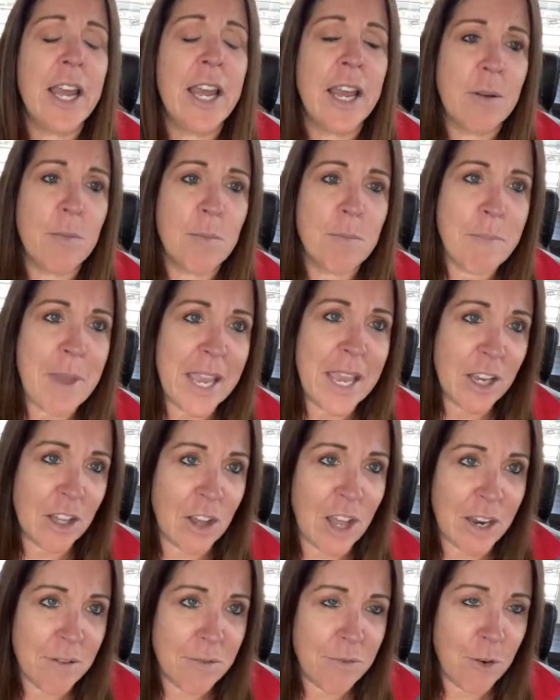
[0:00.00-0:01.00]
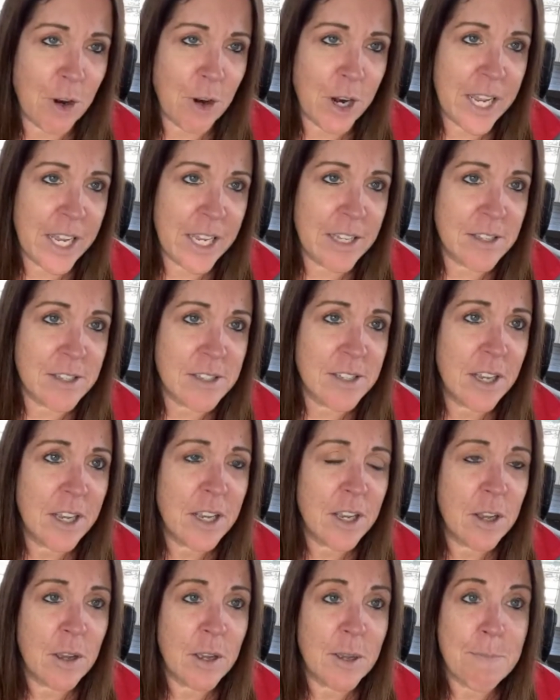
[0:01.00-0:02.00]
make a lot of friends,
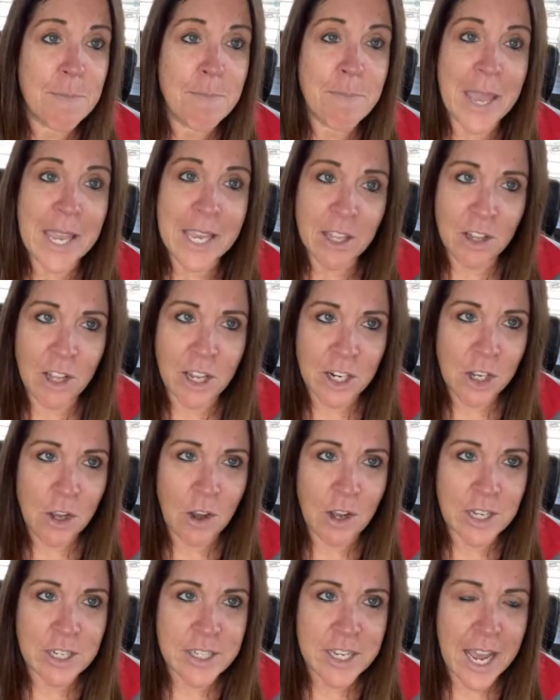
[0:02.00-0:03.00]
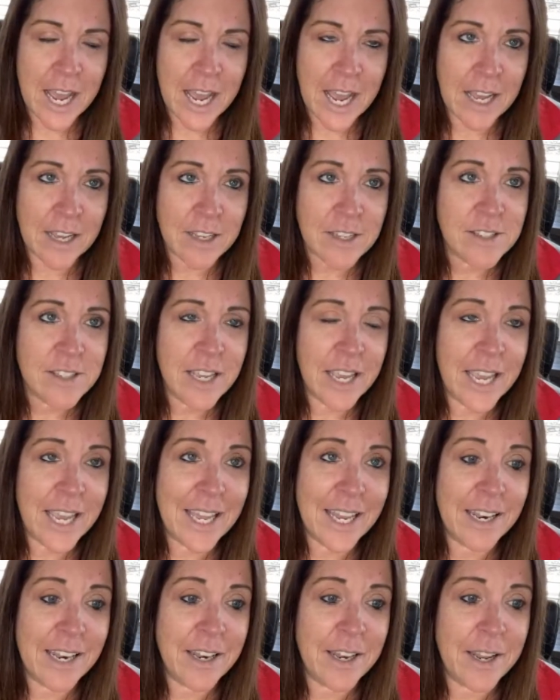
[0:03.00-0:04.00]
make a lot of contacts, and